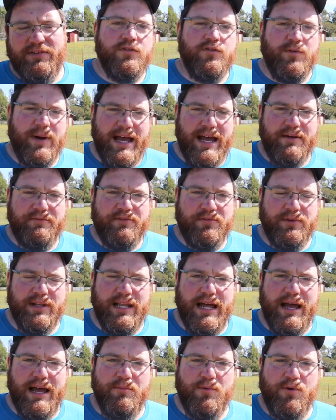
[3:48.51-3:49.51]
So I have to
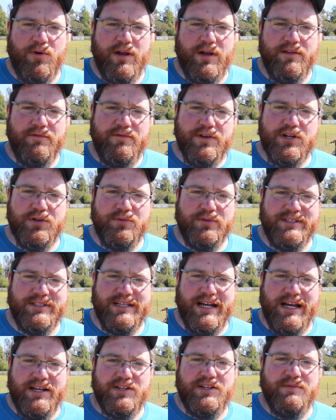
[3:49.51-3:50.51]
rely more on the visual
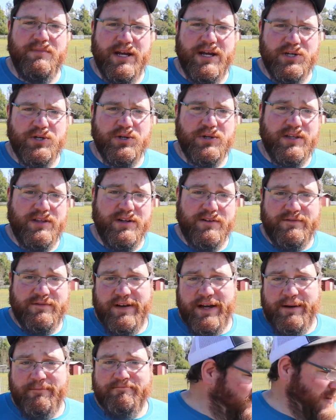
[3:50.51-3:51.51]
signs to make sure that they're
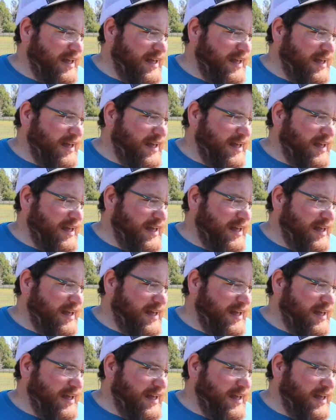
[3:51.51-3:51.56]
fed.